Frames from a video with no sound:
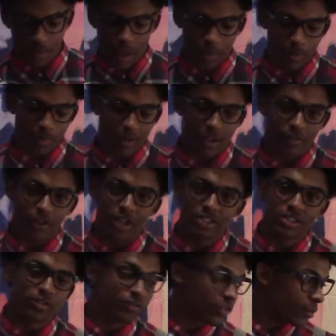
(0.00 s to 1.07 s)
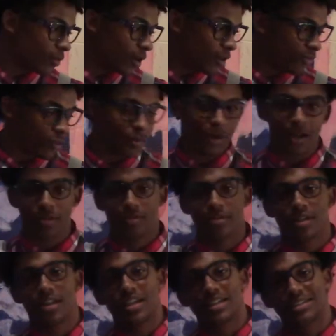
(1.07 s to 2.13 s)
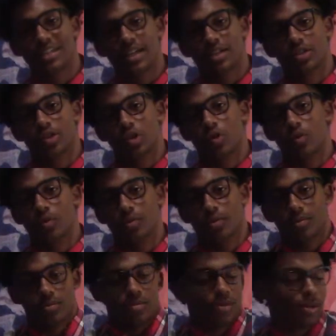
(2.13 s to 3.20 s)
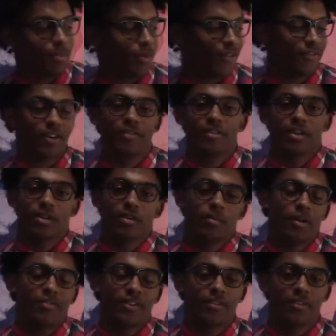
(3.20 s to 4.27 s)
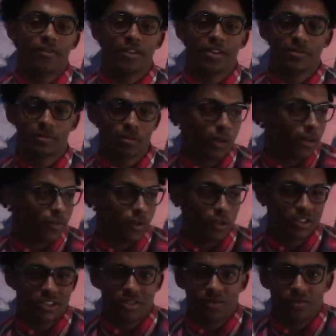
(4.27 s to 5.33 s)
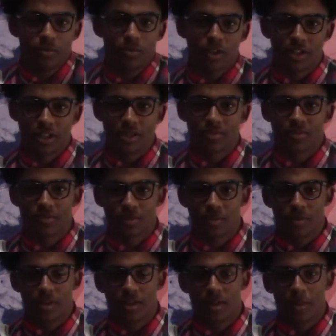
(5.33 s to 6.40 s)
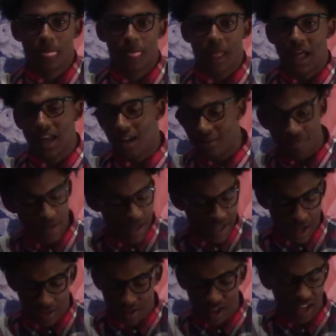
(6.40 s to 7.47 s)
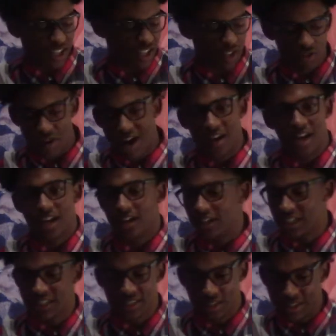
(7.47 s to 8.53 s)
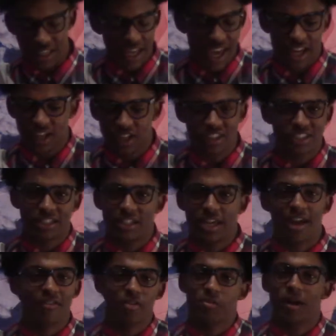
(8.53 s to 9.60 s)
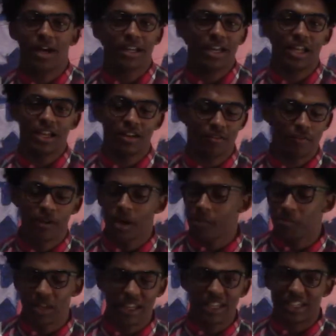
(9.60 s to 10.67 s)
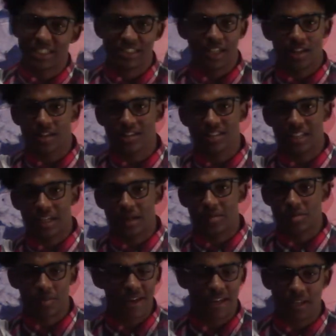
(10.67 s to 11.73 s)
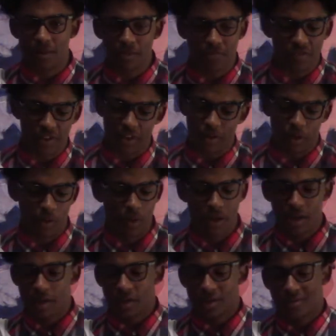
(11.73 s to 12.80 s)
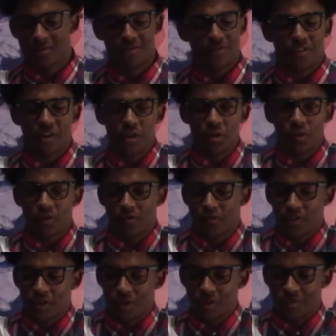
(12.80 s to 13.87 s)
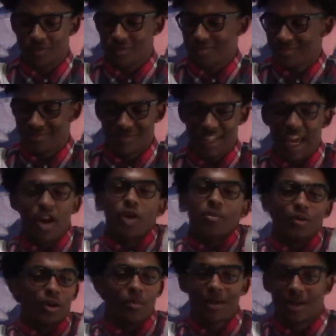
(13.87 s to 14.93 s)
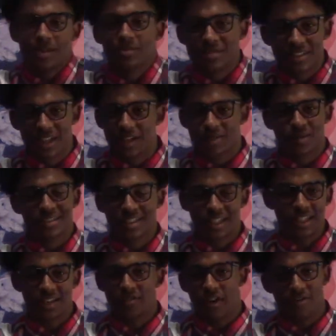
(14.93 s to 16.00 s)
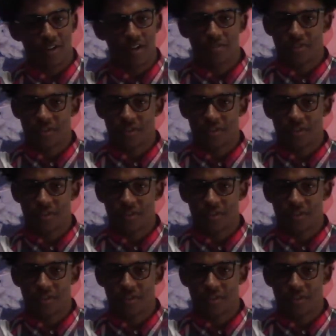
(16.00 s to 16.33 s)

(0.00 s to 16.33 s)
me? I've been playing varsity football for about three years now, so my favorite, my favorite event, of course, is the football games. You feel me? I love being out there. I love the crowd. I love the, the energy. Everybody. I love playing against other teams, making them feel, feel, feel terrible about themselves once they leave off our